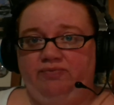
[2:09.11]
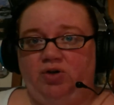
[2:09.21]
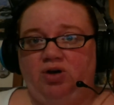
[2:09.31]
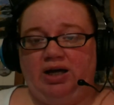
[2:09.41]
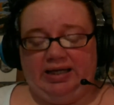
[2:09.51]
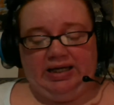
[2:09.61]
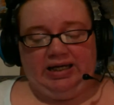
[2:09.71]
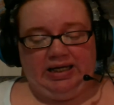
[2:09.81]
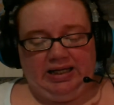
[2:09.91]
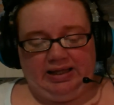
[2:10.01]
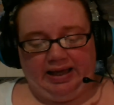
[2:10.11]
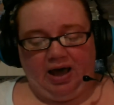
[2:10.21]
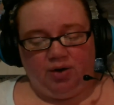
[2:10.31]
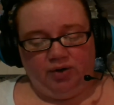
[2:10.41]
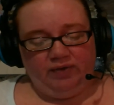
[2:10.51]
They're not getting anything
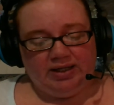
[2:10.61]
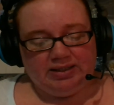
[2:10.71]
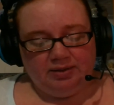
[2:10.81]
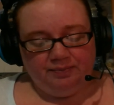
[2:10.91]
out of it.